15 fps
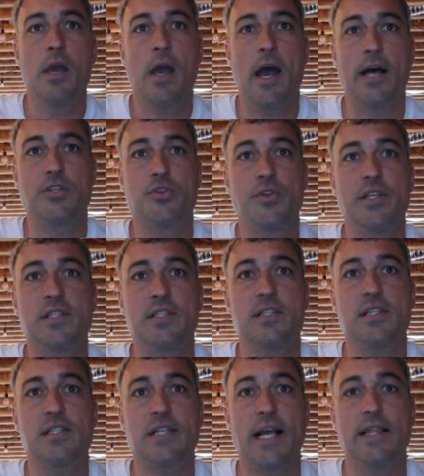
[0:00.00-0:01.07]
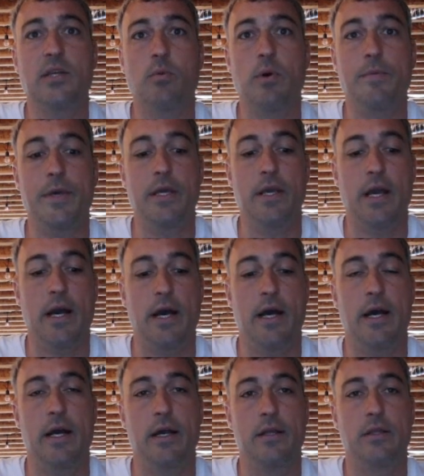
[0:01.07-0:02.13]
So this is the site that will be
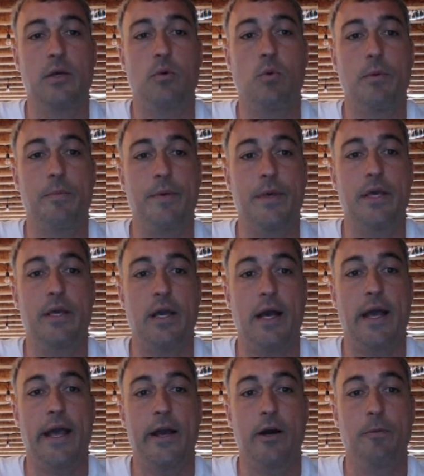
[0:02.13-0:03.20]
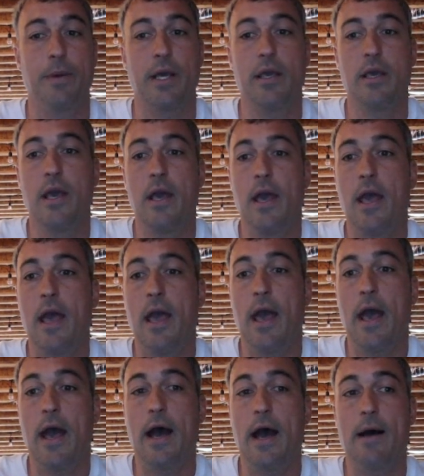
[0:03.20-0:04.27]
helping.
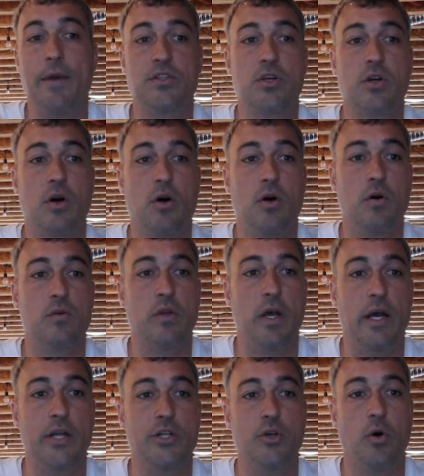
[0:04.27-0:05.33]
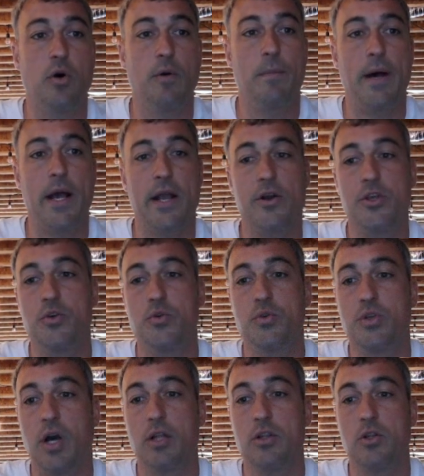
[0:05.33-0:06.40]
It's called
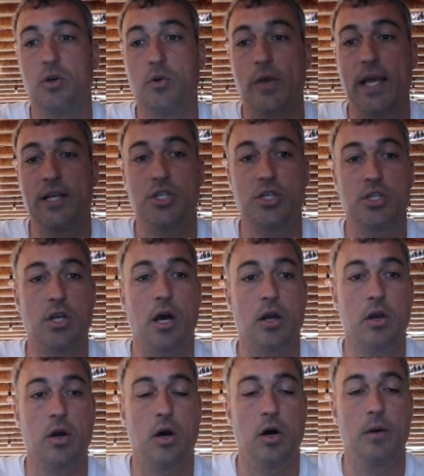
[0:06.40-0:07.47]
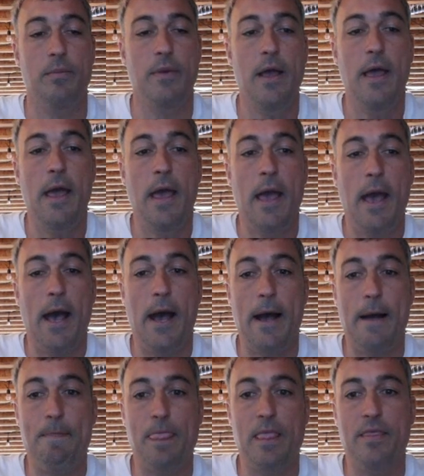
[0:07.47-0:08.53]
JoeHomeBuyerUtahLocation.com.
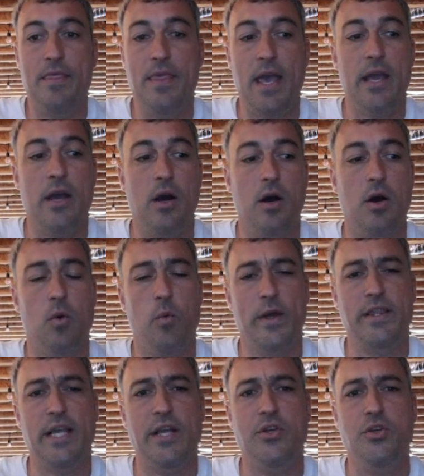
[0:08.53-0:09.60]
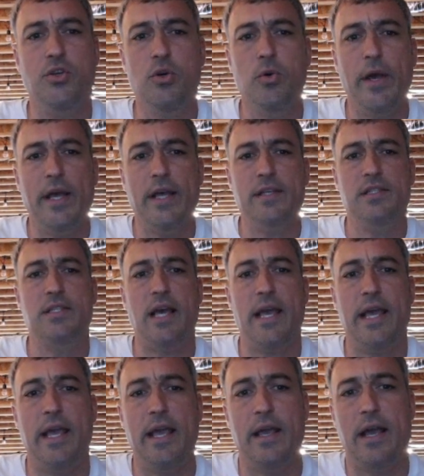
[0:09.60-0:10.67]
What they do is they